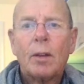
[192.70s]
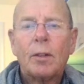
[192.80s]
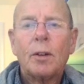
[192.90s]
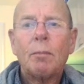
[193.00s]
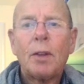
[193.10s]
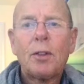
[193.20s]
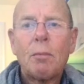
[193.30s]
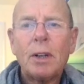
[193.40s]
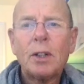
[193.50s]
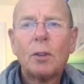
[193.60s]
The
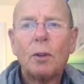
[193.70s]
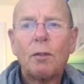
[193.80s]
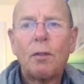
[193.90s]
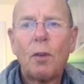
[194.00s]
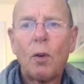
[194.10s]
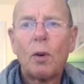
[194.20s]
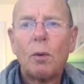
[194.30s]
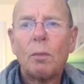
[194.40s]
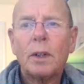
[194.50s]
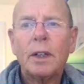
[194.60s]
mathematical
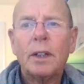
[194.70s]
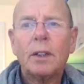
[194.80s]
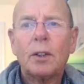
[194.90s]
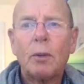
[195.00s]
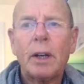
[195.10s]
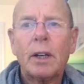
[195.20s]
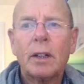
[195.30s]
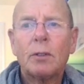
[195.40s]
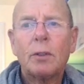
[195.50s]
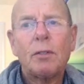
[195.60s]
form in
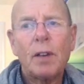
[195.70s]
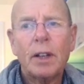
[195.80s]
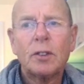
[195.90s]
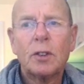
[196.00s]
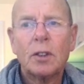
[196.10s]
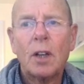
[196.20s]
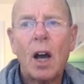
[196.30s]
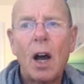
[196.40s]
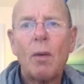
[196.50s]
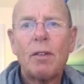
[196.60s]
CRAG reflects
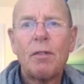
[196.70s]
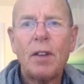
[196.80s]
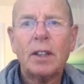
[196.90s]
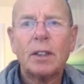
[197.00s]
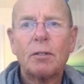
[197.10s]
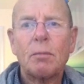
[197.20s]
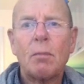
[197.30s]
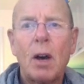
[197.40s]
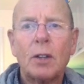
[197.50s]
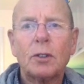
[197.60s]
how effective
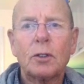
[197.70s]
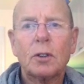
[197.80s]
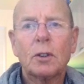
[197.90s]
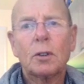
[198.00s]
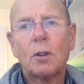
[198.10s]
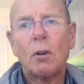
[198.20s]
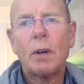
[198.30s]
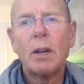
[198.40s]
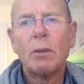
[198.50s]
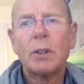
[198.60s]
mass,
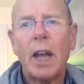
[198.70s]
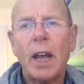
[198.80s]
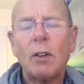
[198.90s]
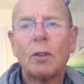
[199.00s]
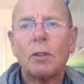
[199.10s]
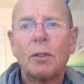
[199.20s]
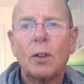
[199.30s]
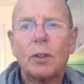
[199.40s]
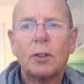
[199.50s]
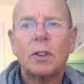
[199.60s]
coherent angular
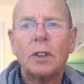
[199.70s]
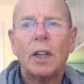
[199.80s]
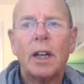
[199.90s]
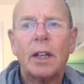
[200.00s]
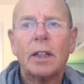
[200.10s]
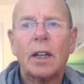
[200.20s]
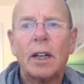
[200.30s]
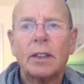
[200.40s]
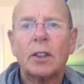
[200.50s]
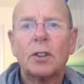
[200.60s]
velocity and
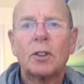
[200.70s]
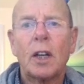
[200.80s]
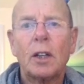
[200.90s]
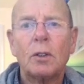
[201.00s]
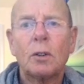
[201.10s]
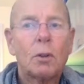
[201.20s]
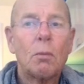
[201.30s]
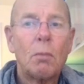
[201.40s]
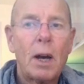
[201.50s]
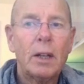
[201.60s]
galactic scale
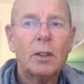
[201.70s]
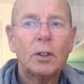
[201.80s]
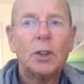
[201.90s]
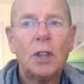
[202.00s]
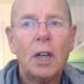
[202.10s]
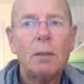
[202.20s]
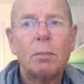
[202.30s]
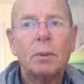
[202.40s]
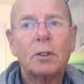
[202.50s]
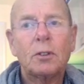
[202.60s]
combined
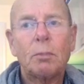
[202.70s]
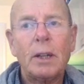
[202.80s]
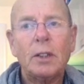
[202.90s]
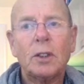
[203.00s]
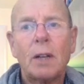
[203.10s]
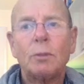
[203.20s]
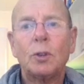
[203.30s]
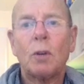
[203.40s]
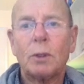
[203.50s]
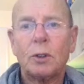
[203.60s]
shape spacetime
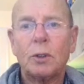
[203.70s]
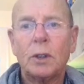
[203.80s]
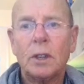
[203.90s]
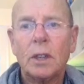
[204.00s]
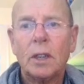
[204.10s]
geometry.